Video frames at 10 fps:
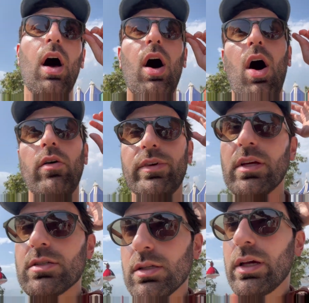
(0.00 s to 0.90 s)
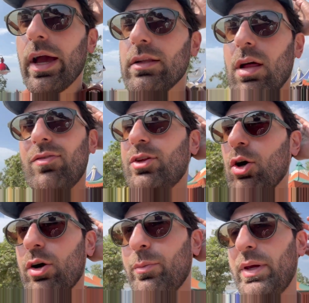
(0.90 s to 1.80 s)
Obviously, I love the
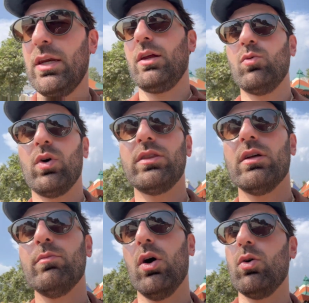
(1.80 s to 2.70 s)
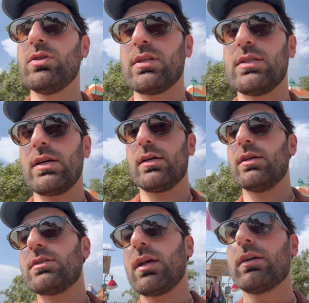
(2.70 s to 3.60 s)
Armenian one the most. It's like the
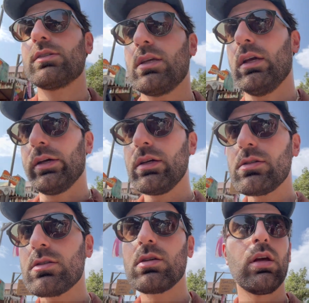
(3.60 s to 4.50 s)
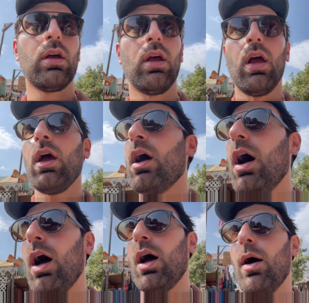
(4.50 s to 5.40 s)
sexiest.
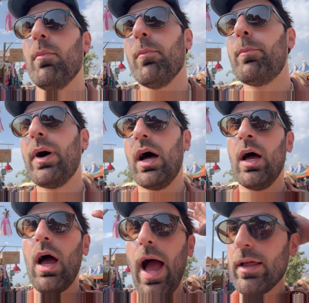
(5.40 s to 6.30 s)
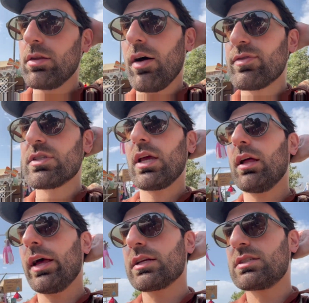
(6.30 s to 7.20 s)
Um, but I love seeing
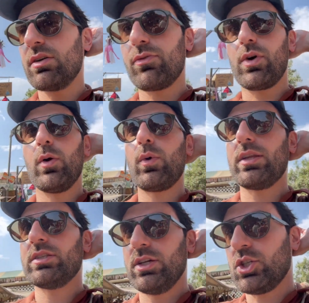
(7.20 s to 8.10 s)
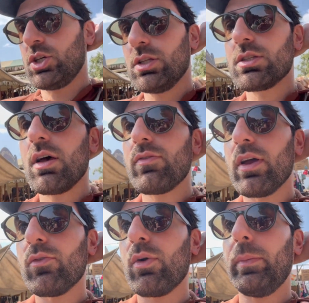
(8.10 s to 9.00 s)
like different renditions of
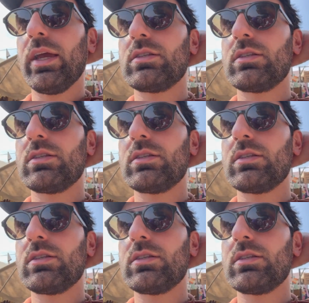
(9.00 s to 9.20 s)
it from like